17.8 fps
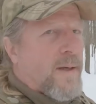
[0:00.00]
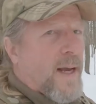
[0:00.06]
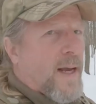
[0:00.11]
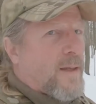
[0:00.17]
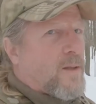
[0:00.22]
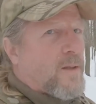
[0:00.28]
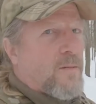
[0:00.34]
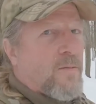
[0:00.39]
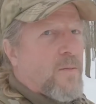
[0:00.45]
And
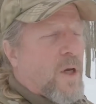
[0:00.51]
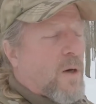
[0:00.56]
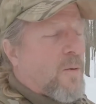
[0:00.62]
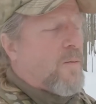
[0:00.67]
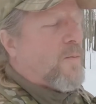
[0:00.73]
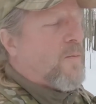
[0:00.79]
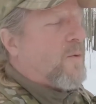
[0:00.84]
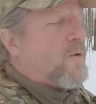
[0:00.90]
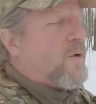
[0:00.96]
that's, you
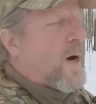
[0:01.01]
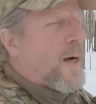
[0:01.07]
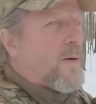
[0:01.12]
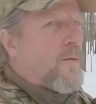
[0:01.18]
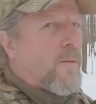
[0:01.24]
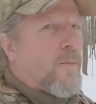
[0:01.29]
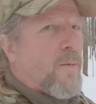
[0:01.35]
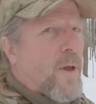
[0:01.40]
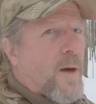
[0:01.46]
know,
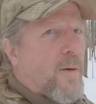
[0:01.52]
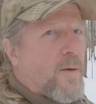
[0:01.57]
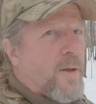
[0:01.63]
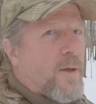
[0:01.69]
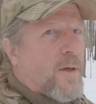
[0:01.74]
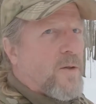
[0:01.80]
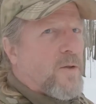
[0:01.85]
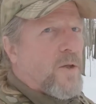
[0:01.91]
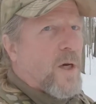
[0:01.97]
trying to play with
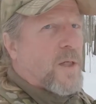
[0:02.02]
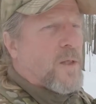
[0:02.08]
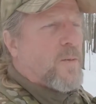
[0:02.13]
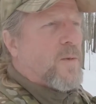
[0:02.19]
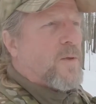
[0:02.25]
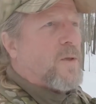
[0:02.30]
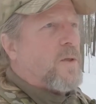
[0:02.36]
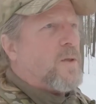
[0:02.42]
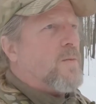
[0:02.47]
the
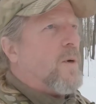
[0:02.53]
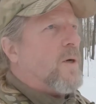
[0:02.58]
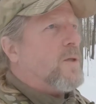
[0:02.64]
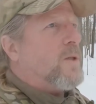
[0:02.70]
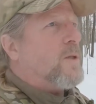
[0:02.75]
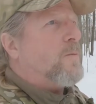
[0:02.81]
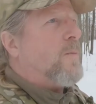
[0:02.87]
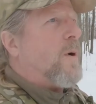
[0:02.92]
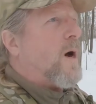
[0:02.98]
adjustments as
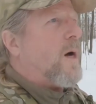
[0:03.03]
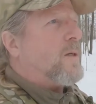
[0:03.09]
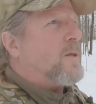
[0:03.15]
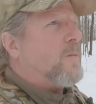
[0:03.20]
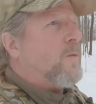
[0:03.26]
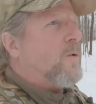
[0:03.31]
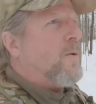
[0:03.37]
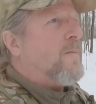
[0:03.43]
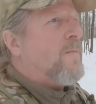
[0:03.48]
much as
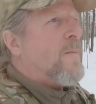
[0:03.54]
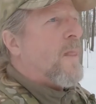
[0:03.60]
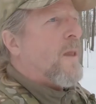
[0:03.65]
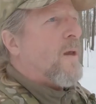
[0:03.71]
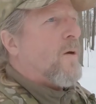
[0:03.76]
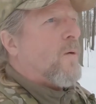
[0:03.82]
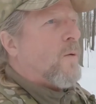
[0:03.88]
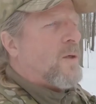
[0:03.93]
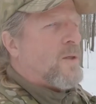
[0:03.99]
possible,
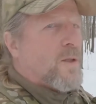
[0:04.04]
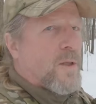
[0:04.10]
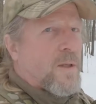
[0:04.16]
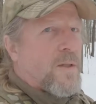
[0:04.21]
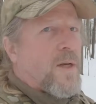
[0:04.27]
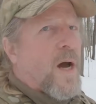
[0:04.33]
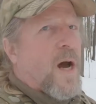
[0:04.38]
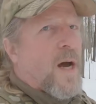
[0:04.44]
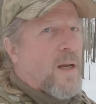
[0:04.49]
which
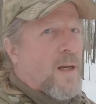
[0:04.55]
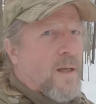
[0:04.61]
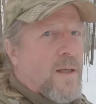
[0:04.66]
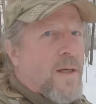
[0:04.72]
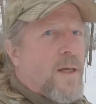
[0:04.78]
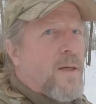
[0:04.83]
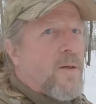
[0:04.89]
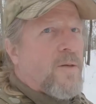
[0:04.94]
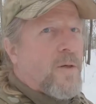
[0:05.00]
did not
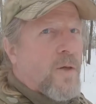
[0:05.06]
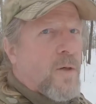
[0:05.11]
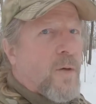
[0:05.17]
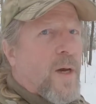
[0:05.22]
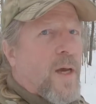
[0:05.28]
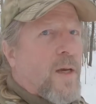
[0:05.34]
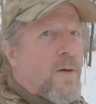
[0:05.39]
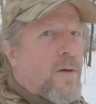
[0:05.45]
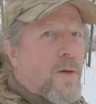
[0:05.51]
lead
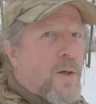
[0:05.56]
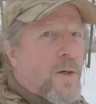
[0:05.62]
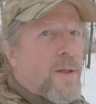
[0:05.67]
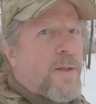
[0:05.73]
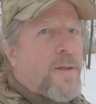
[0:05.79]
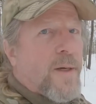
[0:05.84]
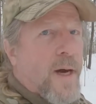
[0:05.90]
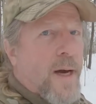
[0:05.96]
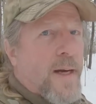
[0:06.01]
to a
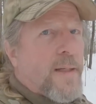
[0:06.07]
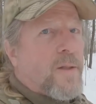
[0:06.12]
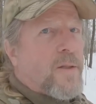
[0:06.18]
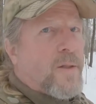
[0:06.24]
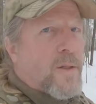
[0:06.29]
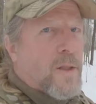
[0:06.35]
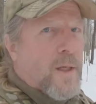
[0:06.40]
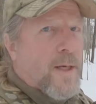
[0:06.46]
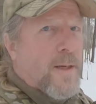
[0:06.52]
good night's
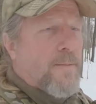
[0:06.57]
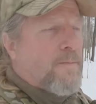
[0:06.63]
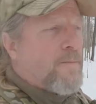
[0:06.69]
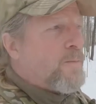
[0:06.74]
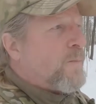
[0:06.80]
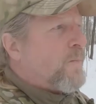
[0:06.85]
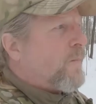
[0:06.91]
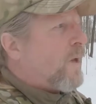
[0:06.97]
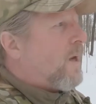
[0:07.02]
sleep.
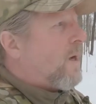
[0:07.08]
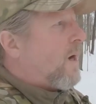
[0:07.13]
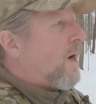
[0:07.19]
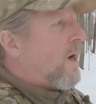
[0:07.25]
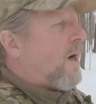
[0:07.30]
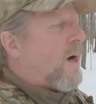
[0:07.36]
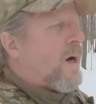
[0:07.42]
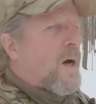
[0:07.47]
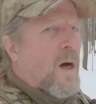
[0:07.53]

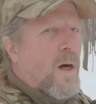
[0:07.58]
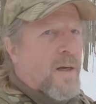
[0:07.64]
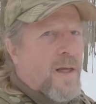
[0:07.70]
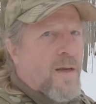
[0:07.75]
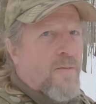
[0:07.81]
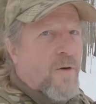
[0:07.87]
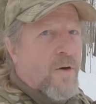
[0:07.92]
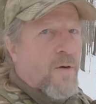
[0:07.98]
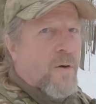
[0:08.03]
Uh,
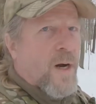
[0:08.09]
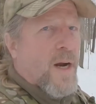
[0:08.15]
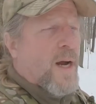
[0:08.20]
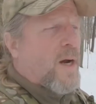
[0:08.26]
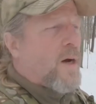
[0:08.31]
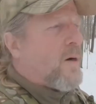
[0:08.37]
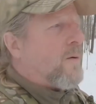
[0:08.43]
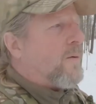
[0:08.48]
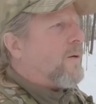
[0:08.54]
uneven
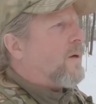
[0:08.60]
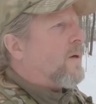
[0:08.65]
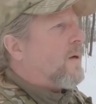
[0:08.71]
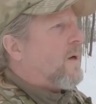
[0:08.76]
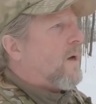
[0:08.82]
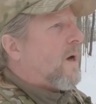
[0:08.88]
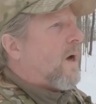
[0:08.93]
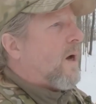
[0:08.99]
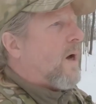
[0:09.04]
ground,
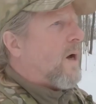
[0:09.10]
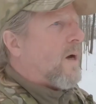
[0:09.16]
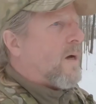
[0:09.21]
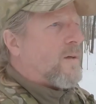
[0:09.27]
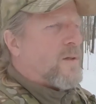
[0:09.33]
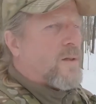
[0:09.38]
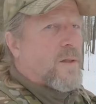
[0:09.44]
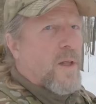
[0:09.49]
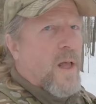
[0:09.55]

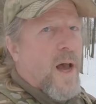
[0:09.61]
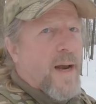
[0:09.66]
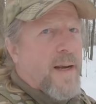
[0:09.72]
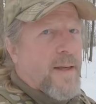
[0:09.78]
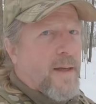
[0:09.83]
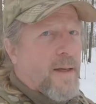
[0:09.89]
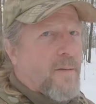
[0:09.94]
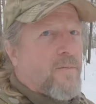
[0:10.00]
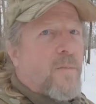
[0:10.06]
uh,
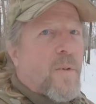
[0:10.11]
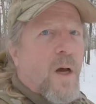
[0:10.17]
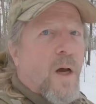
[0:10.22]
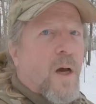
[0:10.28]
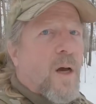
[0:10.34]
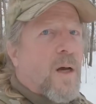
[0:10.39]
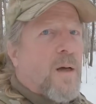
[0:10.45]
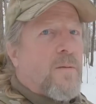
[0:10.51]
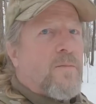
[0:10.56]
sliding
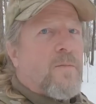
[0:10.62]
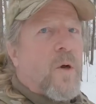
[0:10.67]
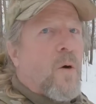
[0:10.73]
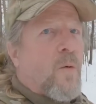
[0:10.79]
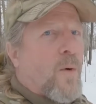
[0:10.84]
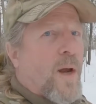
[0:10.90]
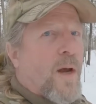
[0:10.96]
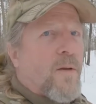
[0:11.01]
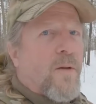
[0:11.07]
um,
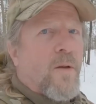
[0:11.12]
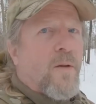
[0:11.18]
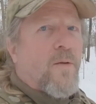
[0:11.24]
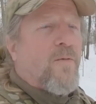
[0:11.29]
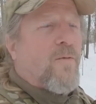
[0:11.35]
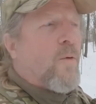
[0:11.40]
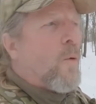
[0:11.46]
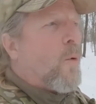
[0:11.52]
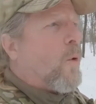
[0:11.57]
around on
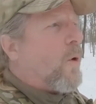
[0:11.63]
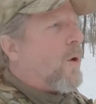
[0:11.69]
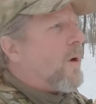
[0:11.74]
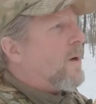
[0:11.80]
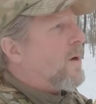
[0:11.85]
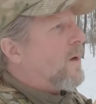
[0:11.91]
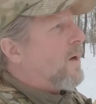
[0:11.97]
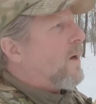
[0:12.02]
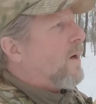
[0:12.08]
the
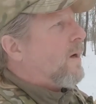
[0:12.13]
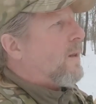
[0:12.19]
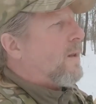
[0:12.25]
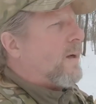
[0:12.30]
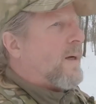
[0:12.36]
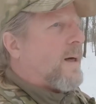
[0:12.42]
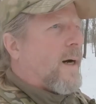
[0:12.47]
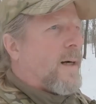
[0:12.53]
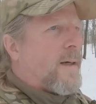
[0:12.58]
floor,
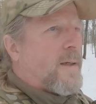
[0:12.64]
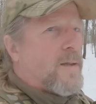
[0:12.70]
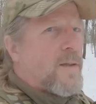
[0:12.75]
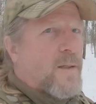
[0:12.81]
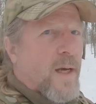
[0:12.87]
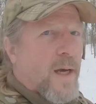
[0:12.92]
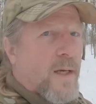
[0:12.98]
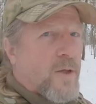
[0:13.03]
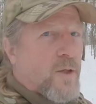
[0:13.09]
the
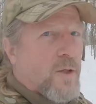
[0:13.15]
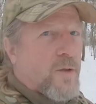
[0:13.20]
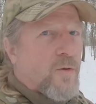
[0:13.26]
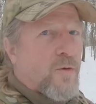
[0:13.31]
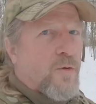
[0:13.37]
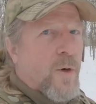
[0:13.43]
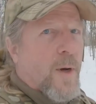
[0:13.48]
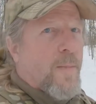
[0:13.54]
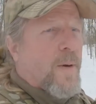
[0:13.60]

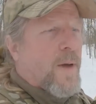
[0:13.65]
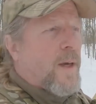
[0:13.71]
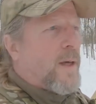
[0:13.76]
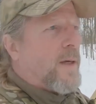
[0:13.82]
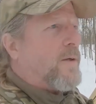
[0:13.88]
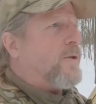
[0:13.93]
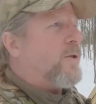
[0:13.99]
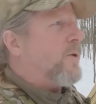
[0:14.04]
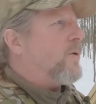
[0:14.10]
condensation, dripping
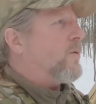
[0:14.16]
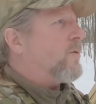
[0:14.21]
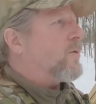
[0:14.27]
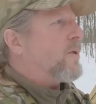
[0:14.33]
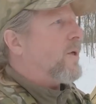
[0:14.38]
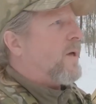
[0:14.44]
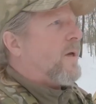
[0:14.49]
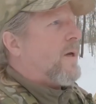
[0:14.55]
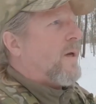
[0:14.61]

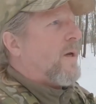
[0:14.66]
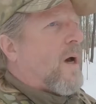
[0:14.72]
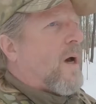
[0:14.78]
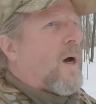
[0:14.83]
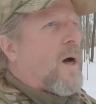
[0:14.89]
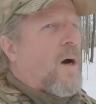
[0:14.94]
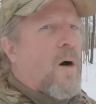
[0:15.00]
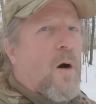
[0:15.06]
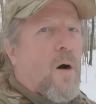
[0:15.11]
issues,
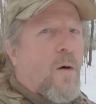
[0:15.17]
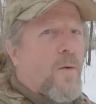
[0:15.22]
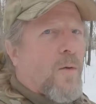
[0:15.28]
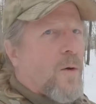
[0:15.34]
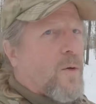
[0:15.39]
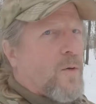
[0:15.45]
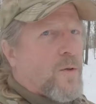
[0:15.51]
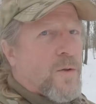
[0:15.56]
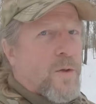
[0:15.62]
uh, all
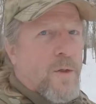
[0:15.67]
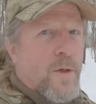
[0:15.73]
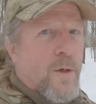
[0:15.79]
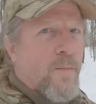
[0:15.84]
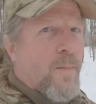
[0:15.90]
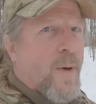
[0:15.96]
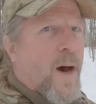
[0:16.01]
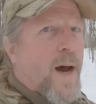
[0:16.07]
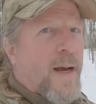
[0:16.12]
those
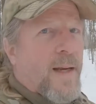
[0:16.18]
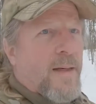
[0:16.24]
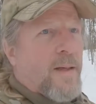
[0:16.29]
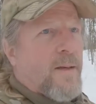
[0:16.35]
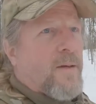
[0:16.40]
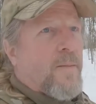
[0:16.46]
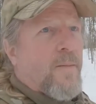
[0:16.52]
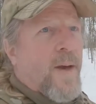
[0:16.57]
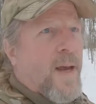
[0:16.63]
combined
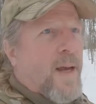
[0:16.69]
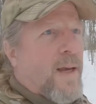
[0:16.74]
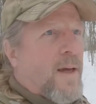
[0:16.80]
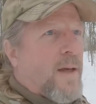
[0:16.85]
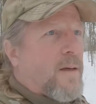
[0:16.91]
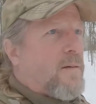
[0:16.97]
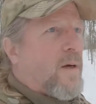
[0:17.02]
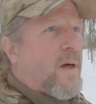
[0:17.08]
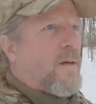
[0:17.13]
into
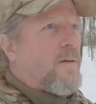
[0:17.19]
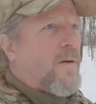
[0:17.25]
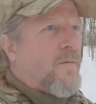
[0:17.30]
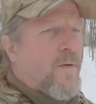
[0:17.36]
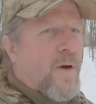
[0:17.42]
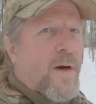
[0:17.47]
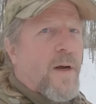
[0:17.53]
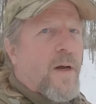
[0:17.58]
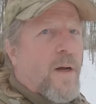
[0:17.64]
making a, a
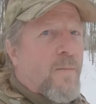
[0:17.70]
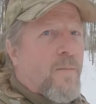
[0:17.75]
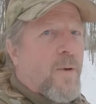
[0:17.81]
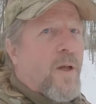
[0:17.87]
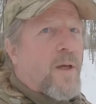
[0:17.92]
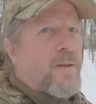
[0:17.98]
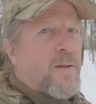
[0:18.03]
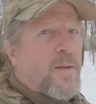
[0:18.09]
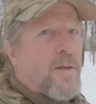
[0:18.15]
very
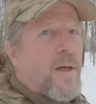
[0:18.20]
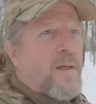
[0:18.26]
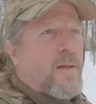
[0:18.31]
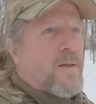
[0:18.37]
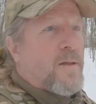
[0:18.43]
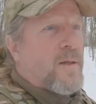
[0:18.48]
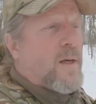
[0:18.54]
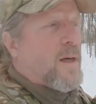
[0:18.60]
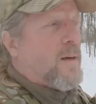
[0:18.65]
unpleasant
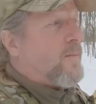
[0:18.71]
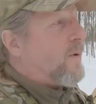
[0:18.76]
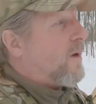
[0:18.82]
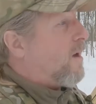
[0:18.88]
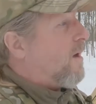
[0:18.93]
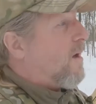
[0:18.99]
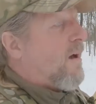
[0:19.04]
night's sleep.